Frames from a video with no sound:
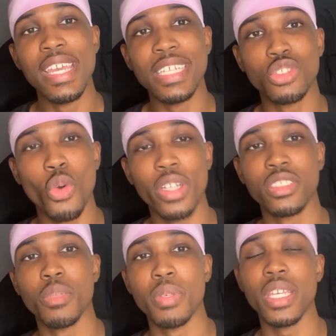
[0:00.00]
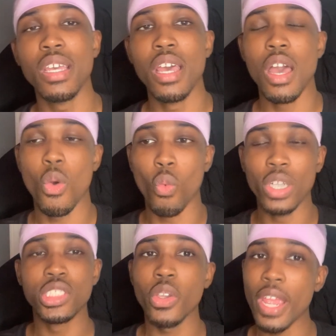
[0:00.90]
is going to be
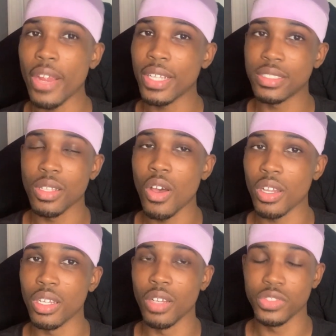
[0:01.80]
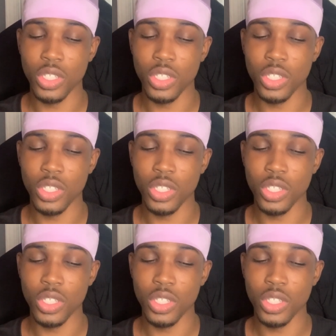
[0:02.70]
once your hair gets long enough.